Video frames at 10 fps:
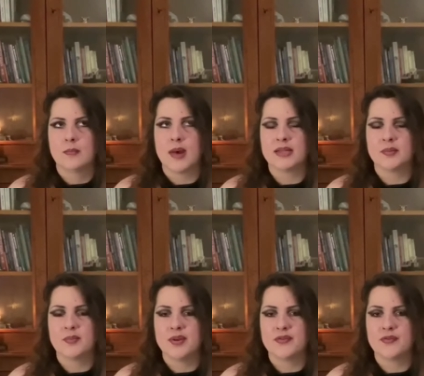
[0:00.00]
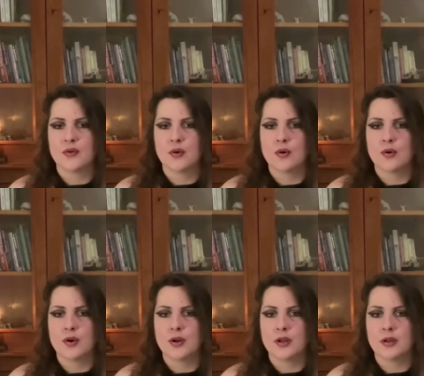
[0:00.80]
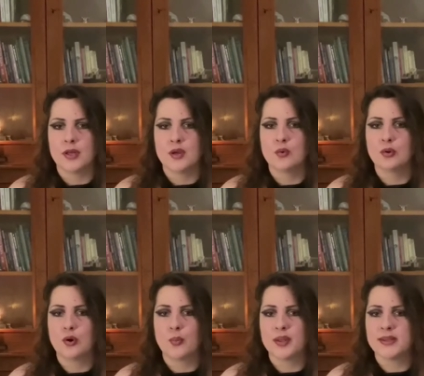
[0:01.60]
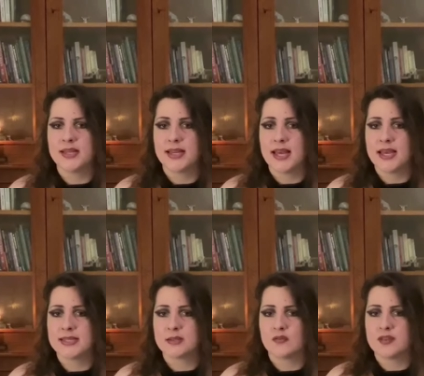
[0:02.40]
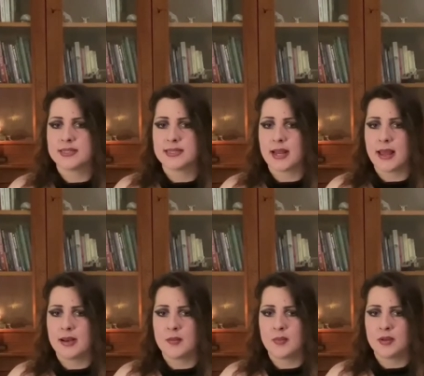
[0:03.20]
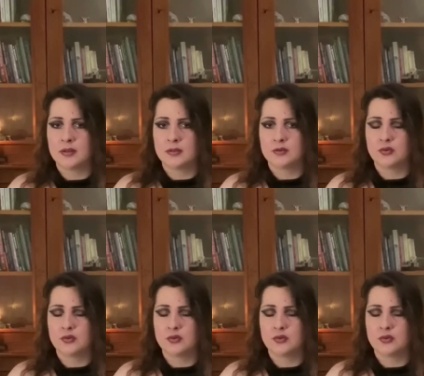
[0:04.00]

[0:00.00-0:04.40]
But before he would open the gates of his realm